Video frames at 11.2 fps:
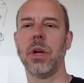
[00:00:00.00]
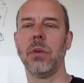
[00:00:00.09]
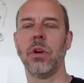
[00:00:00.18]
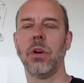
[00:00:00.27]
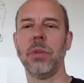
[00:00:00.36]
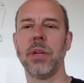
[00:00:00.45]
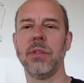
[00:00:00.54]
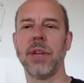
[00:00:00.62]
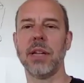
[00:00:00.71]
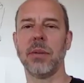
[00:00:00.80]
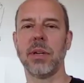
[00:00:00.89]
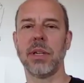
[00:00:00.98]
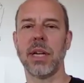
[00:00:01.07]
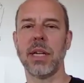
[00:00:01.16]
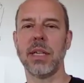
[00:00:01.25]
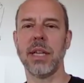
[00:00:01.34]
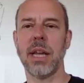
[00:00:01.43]
will be available
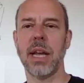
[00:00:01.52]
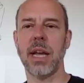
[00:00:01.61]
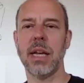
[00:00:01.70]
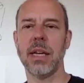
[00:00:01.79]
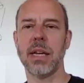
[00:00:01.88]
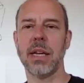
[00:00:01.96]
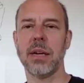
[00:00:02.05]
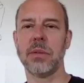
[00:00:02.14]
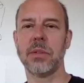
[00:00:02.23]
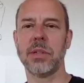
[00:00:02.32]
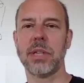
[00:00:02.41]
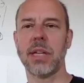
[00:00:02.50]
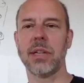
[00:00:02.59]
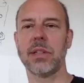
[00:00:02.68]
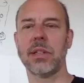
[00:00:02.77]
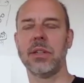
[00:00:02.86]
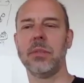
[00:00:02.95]
online today. It's taking us
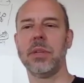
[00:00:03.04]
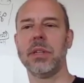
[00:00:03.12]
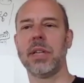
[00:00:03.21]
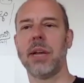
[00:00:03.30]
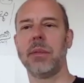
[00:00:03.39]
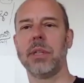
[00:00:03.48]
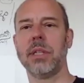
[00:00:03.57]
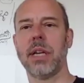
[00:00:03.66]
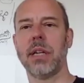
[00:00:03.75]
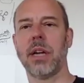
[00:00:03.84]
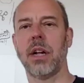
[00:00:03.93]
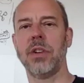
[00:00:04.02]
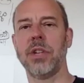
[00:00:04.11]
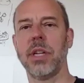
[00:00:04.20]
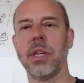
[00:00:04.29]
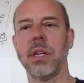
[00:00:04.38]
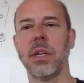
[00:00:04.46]
a little bit of time with the technology
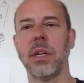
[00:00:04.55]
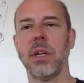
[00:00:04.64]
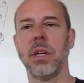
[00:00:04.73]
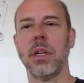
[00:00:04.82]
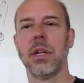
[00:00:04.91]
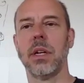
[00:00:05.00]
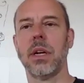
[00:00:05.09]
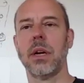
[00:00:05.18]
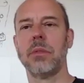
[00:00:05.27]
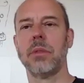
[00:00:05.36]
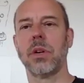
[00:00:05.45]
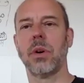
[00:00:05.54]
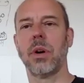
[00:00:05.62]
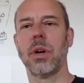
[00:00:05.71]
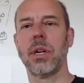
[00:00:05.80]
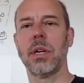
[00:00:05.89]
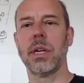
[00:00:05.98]
to
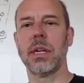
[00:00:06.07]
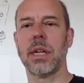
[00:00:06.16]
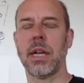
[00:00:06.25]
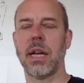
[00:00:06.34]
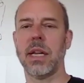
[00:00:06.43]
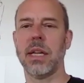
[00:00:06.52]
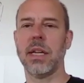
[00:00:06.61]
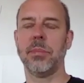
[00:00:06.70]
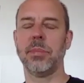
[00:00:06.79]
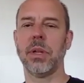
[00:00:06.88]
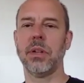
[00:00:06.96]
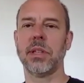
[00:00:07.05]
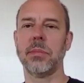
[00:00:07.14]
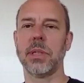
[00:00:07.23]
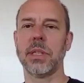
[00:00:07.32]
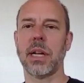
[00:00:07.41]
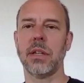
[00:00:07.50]
record and edit and upload
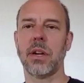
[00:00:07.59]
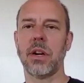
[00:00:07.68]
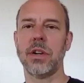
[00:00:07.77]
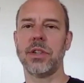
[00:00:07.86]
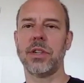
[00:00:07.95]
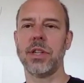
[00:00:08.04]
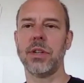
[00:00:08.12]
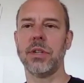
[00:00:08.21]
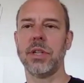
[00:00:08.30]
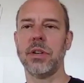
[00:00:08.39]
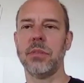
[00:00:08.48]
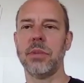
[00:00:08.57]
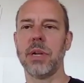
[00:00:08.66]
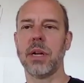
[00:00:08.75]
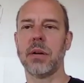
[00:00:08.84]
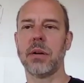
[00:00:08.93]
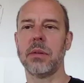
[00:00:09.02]
something that large to YouTube, but
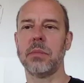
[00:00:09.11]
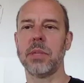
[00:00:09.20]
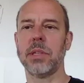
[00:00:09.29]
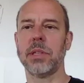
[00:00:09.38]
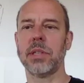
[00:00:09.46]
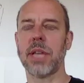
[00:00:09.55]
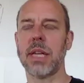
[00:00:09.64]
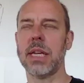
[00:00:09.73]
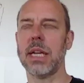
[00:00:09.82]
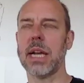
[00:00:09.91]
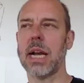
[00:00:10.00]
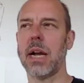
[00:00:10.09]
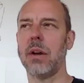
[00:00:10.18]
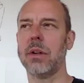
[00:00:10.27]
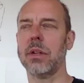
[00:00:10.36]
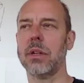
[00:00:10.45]
I'll be sending out